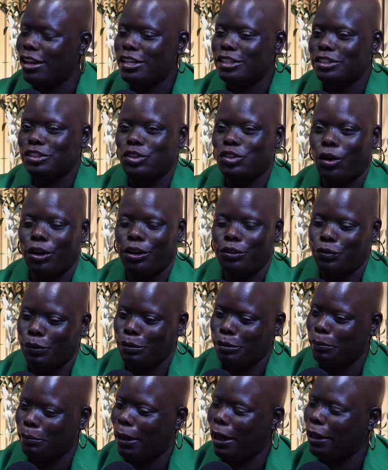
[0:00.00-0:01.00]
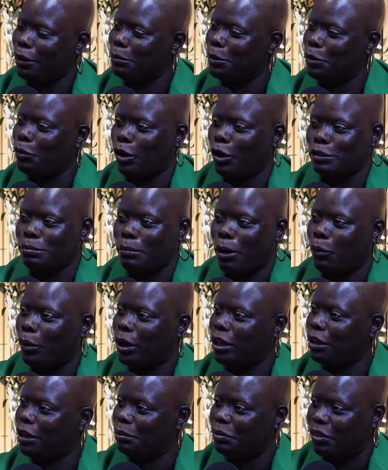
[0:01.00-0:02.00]
Started from the bottom and worked my
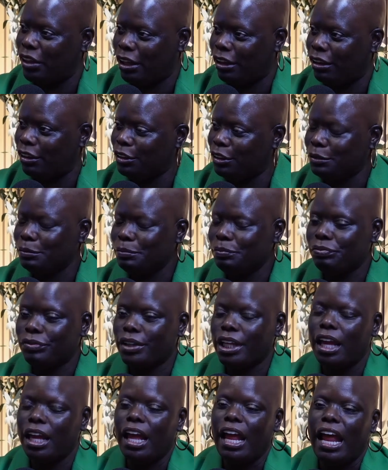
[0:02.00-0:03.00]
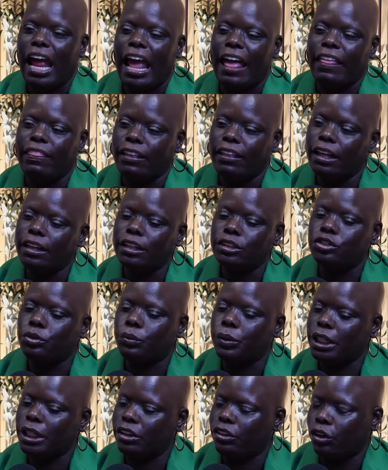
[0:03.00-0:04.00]
way up there. And then in
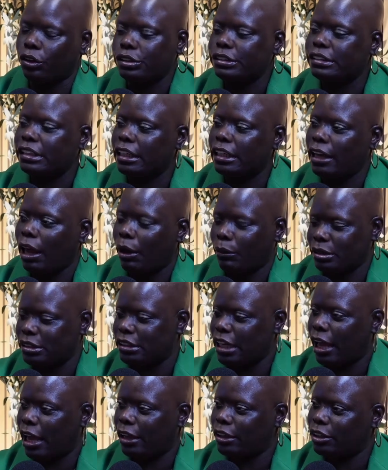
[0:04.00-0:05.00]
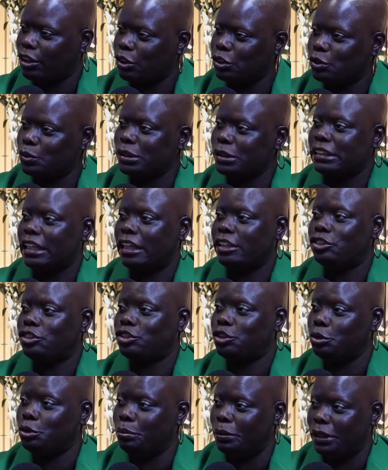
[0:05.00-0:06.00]
2013, I was diagnosed with stage
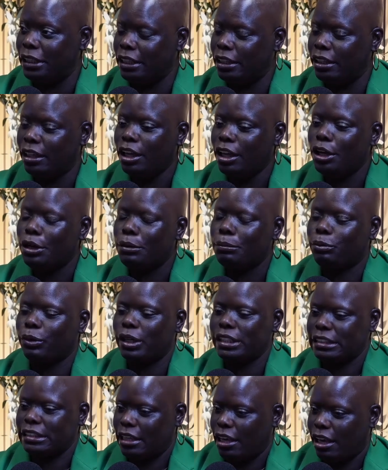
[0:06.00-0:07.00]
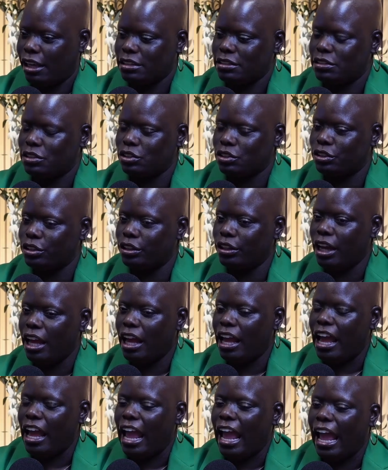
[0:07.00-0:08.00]
2B breast cancer.
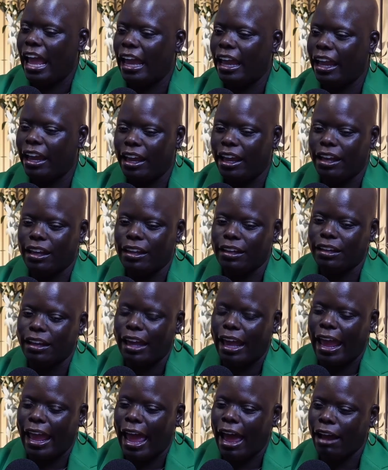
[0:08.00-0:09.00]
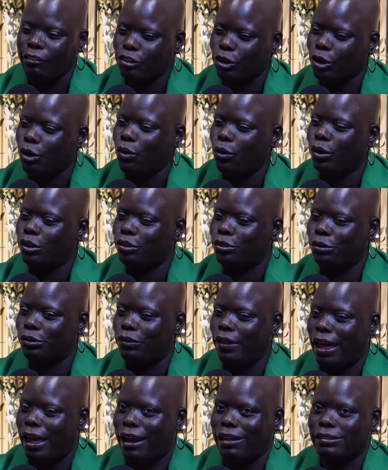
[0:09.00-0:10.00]
And after going through
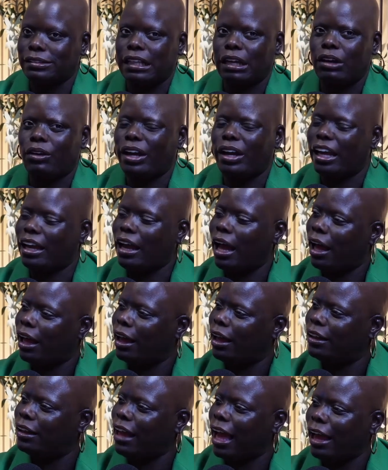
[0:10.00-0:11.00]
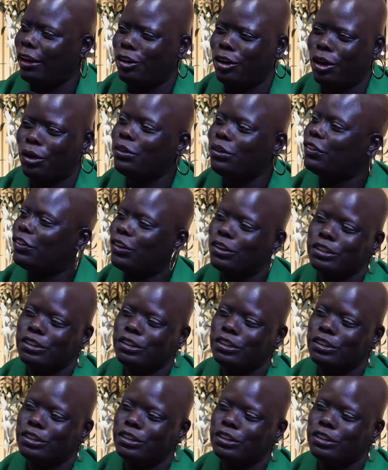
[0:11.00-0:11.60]
that, I was like, okay, God, I know that there's